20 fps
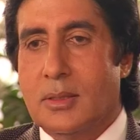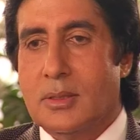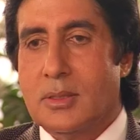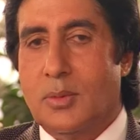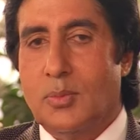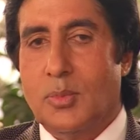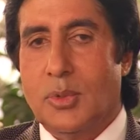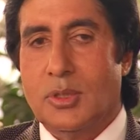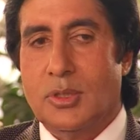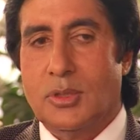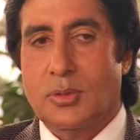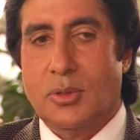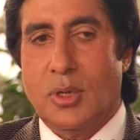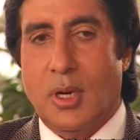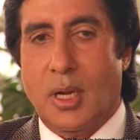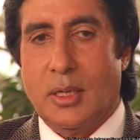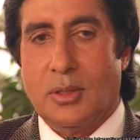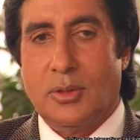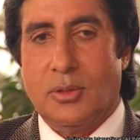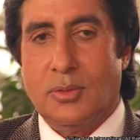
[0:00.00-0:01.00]
someone you'd
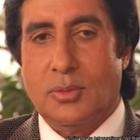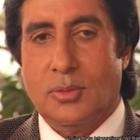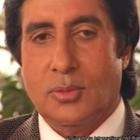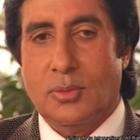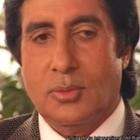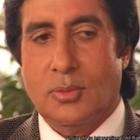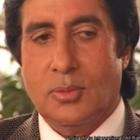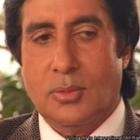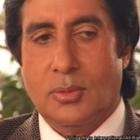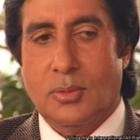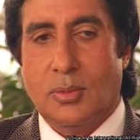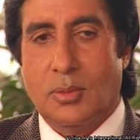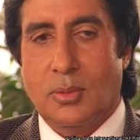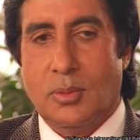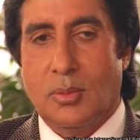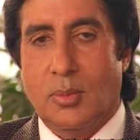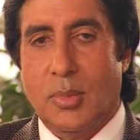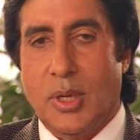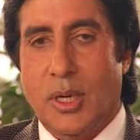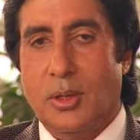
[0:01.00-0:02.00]
like to
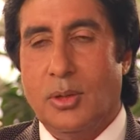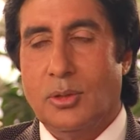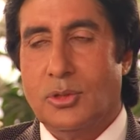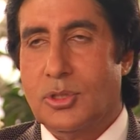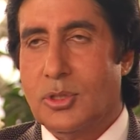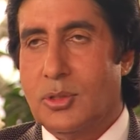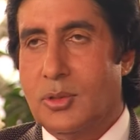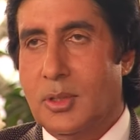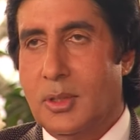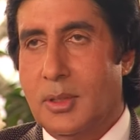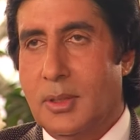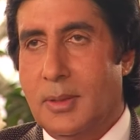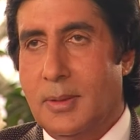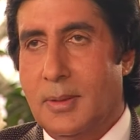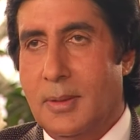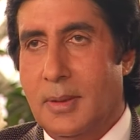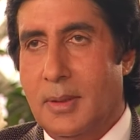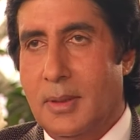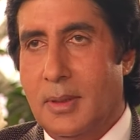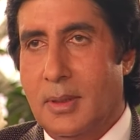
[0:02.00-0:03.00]
bear your children,
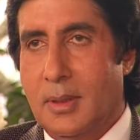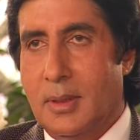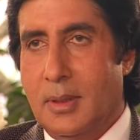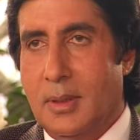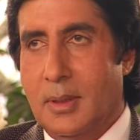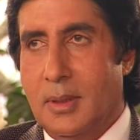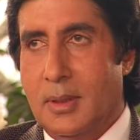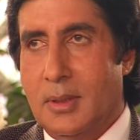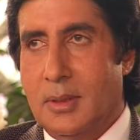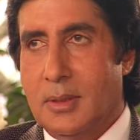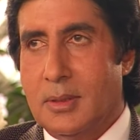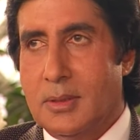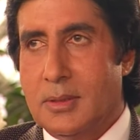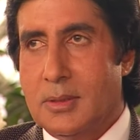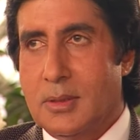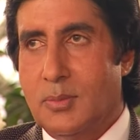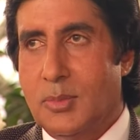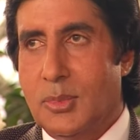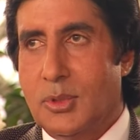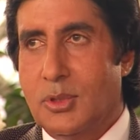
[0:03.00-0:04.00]

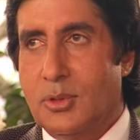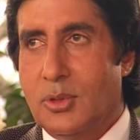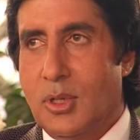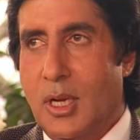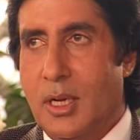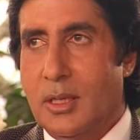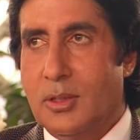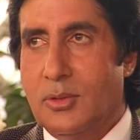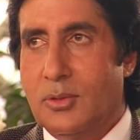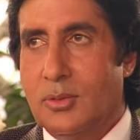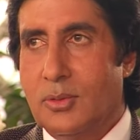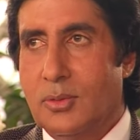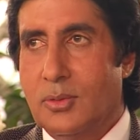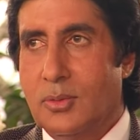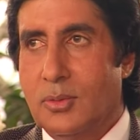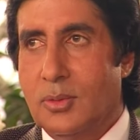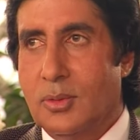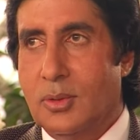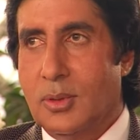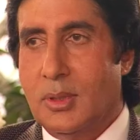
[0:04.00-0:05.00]
someone you'd like to
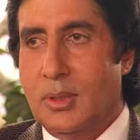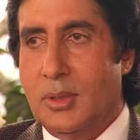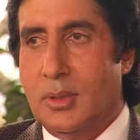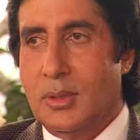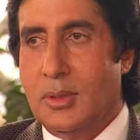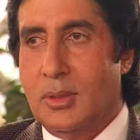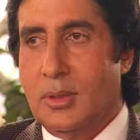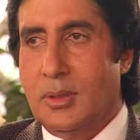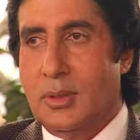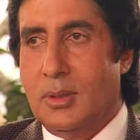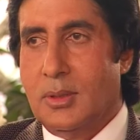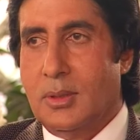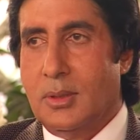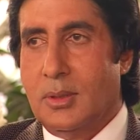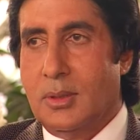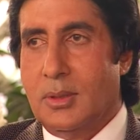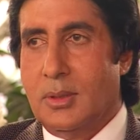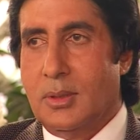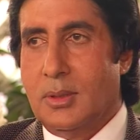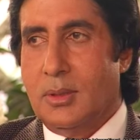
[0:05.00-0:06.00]

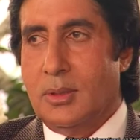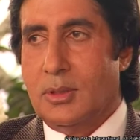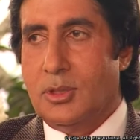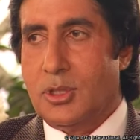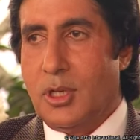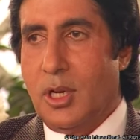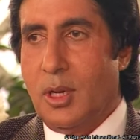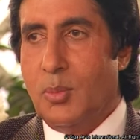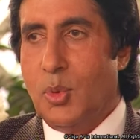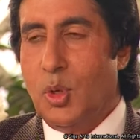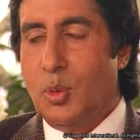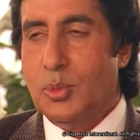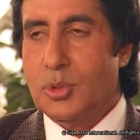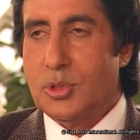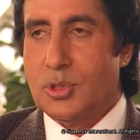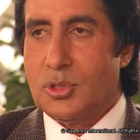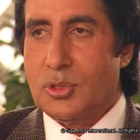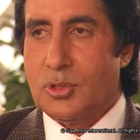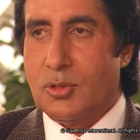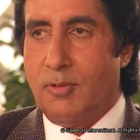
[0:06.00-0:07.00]
share
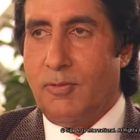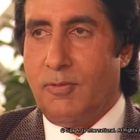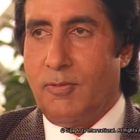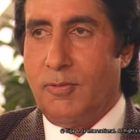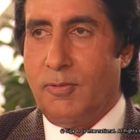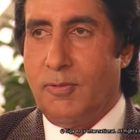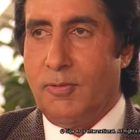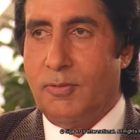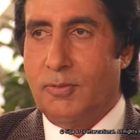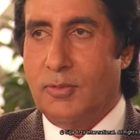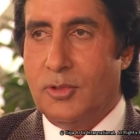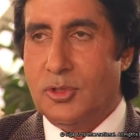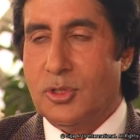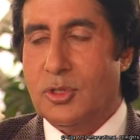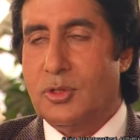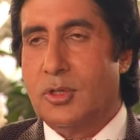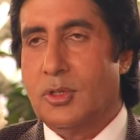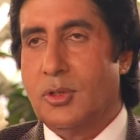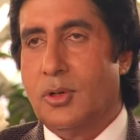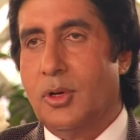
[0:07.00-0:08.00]
moments of the
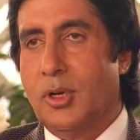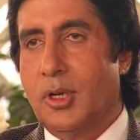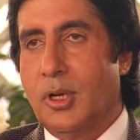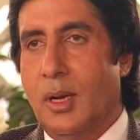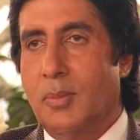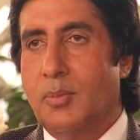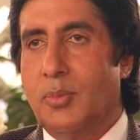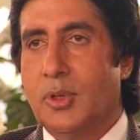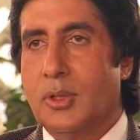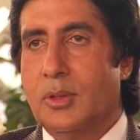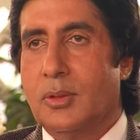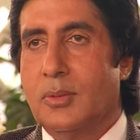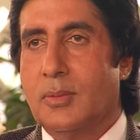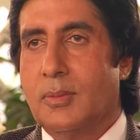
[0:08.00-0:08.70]
children growing up with.